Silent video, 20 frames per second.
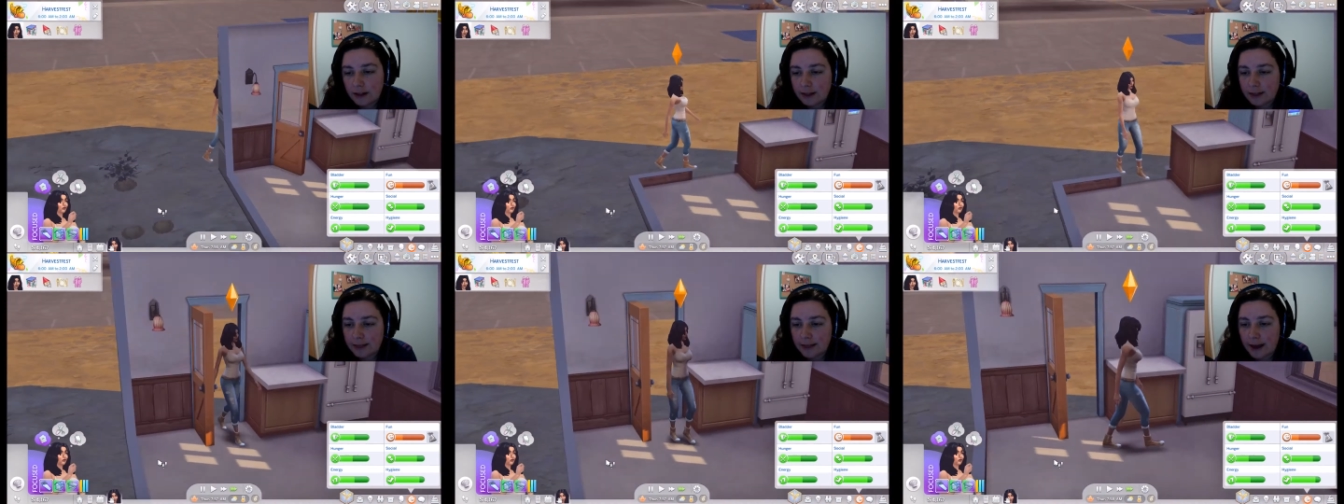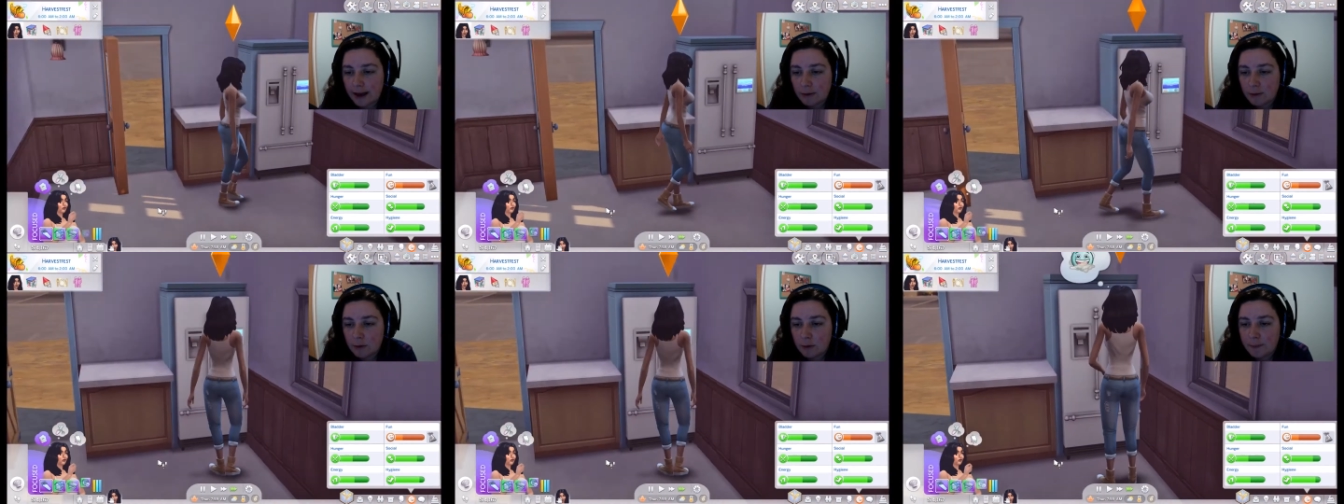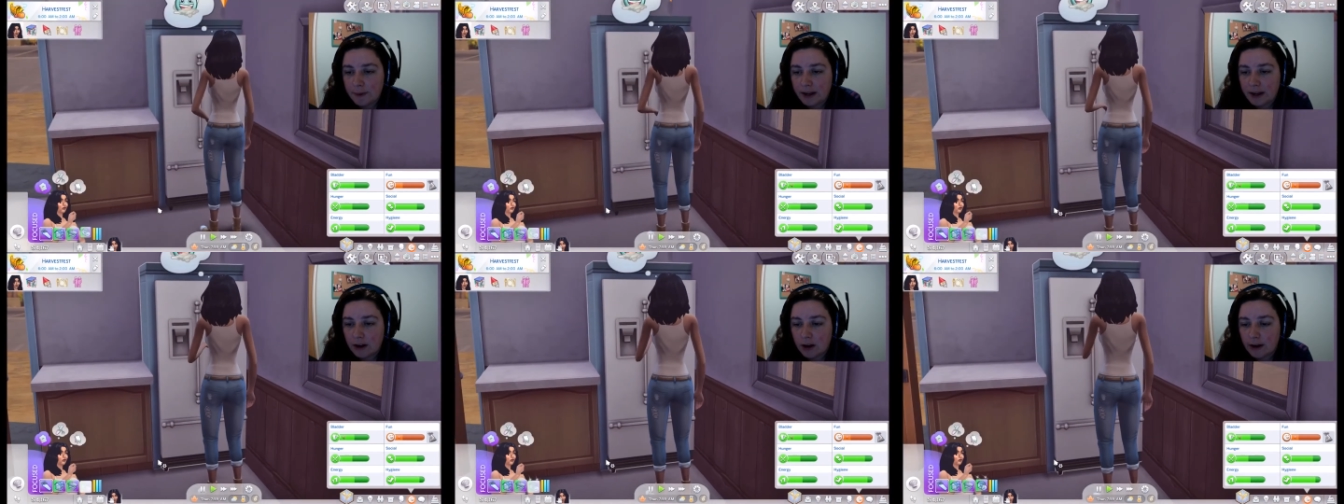I think
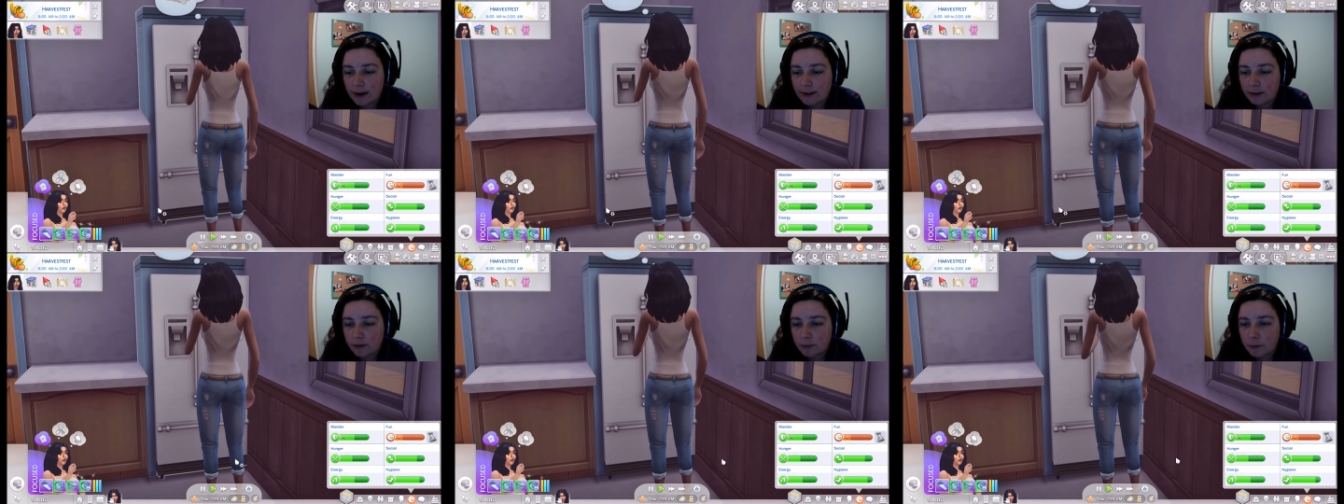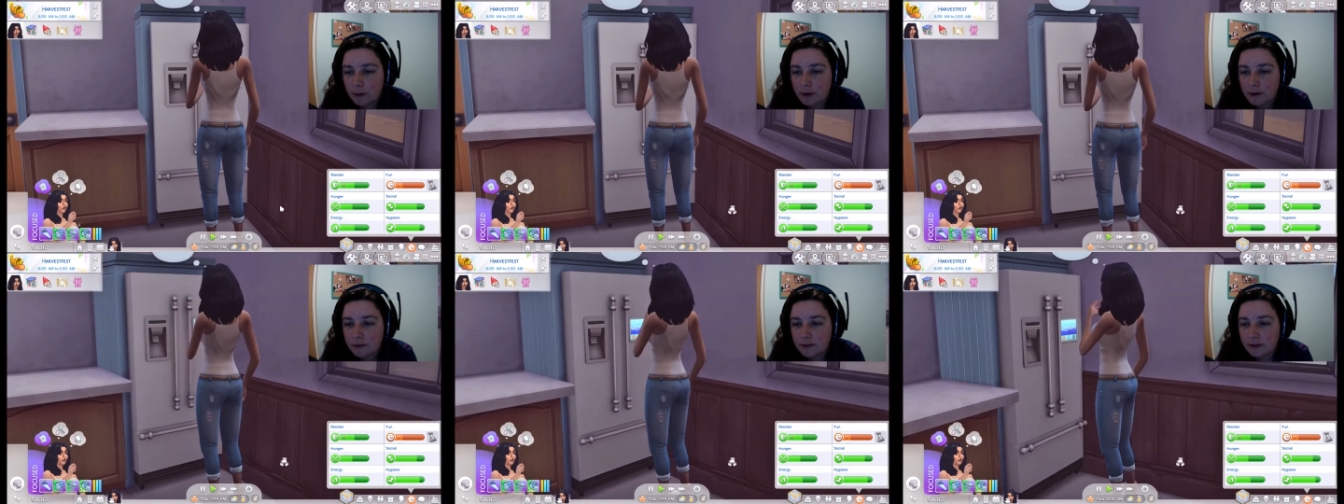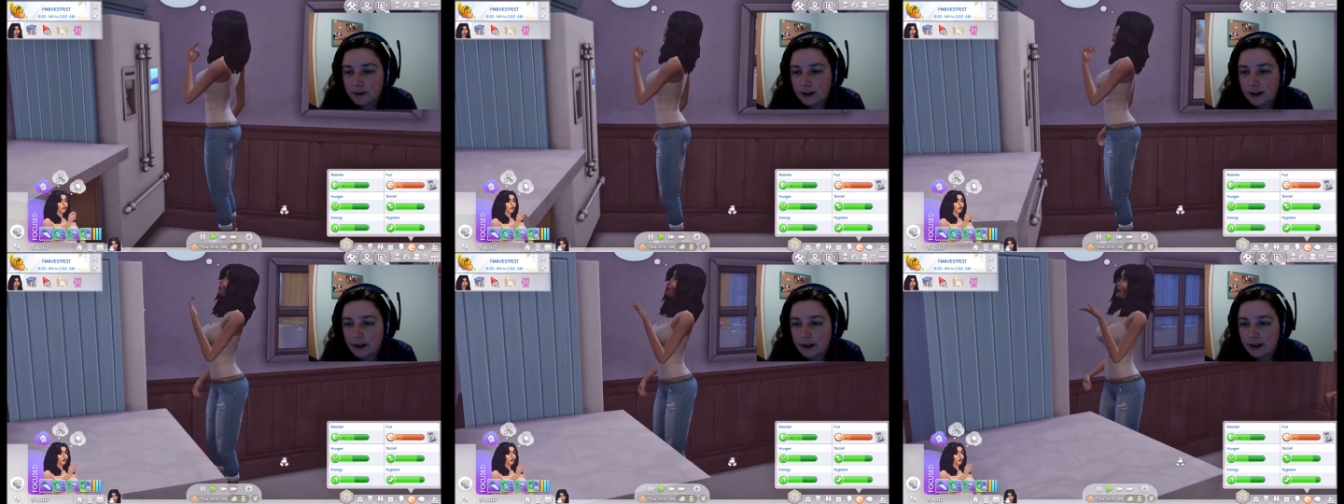that will be nice,
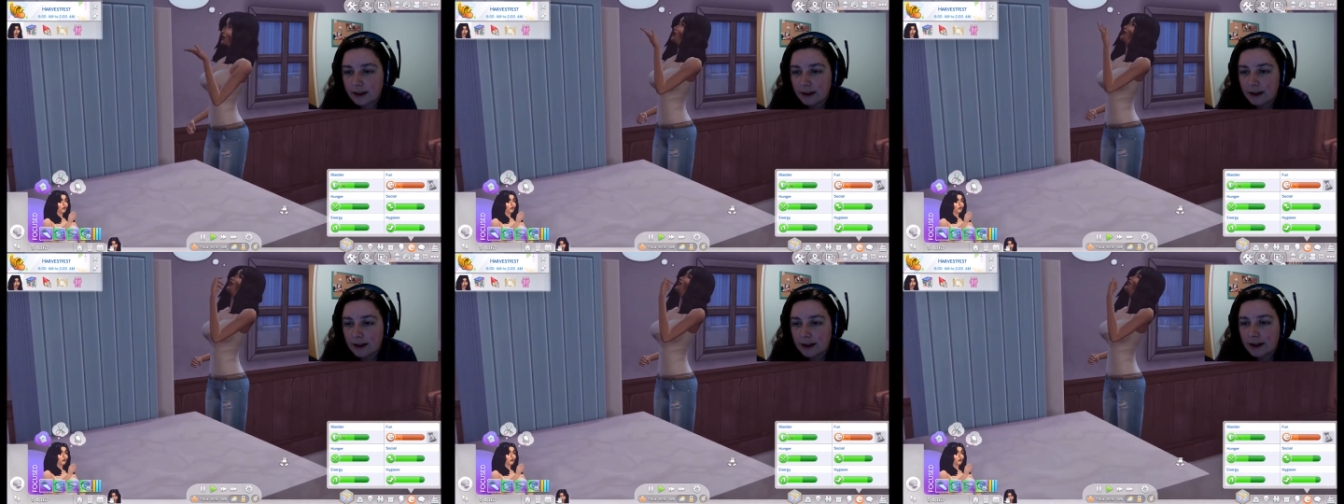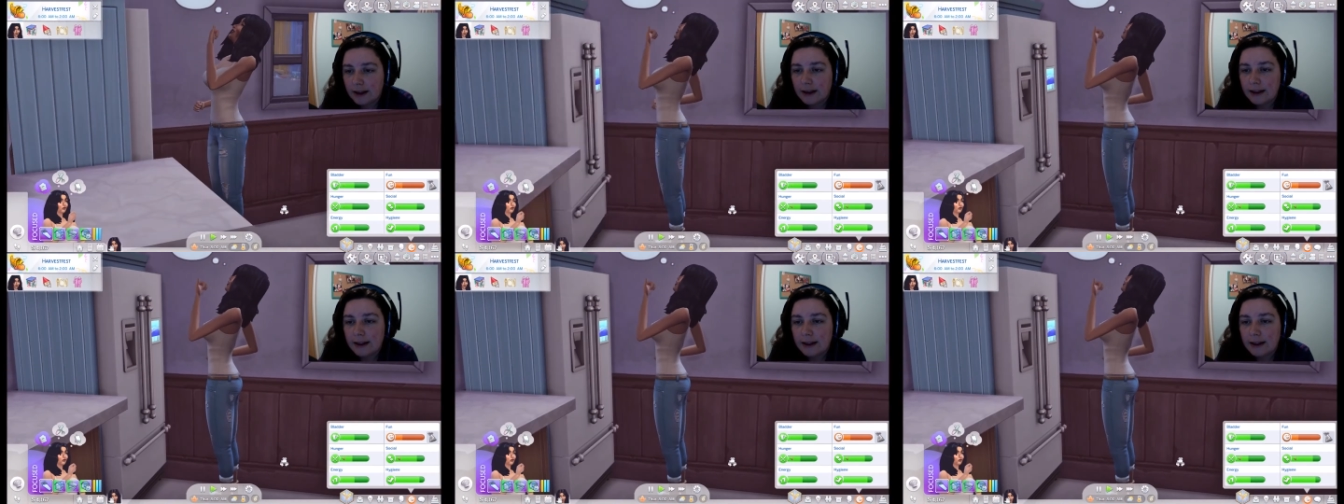won't it?